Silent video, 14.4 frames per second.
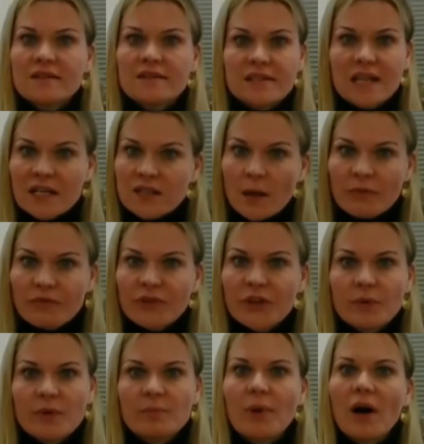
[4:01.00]
stand up for
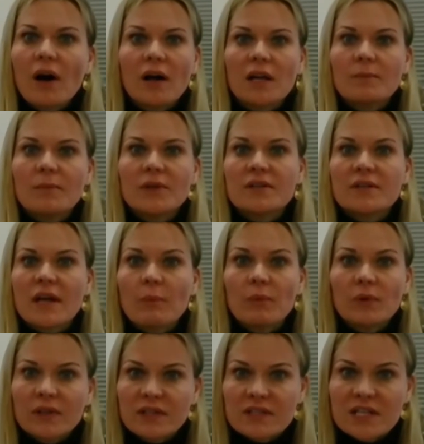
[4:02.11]
you in Parliament, and
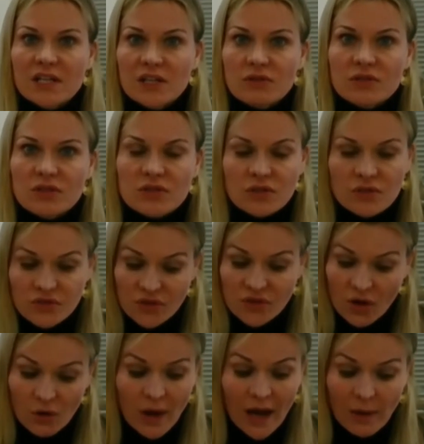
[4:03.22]
will continue to do
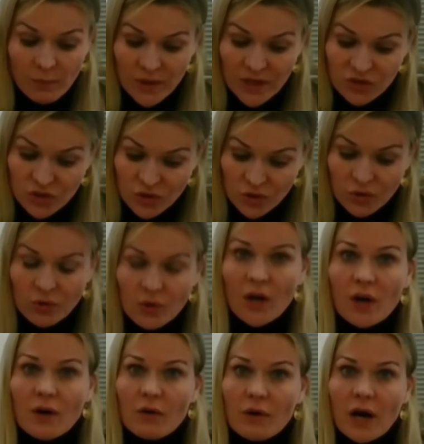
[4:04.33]
so. And we do
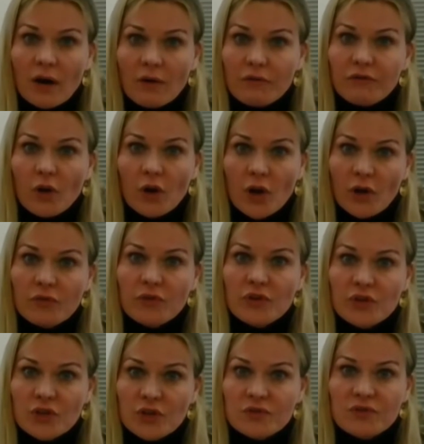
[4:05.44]
follow the
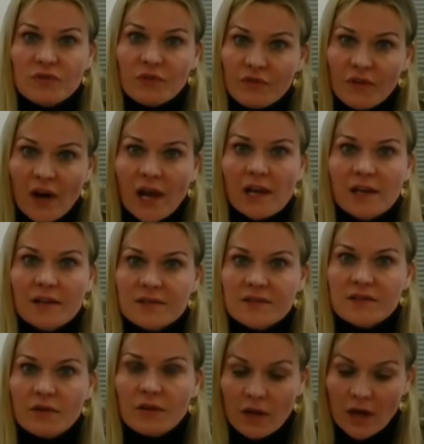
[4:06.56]
news of the violence
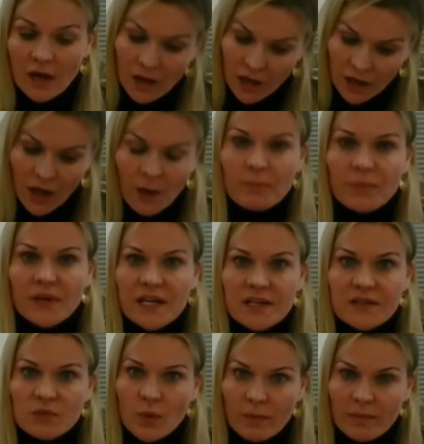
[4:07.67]
that
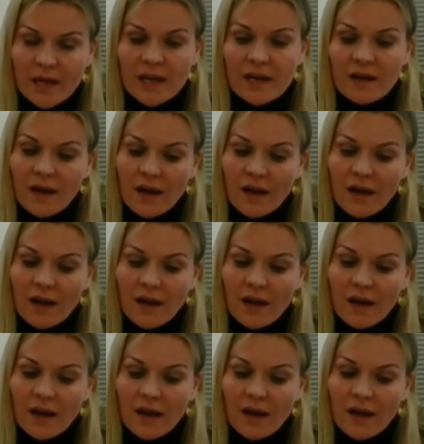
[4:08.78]
accompanies women